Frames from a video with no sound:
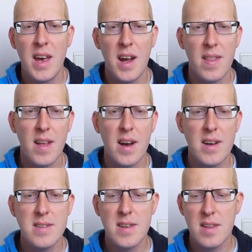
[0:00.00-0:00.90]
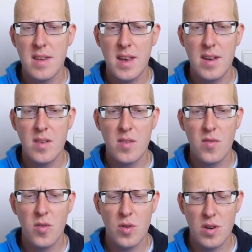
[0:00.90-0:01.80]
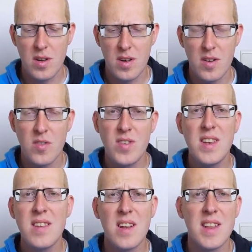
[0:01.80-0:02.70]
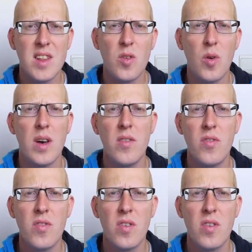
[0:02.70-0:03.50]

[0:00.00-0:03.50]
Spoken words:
and the guy said, yeah, for the visa that you have,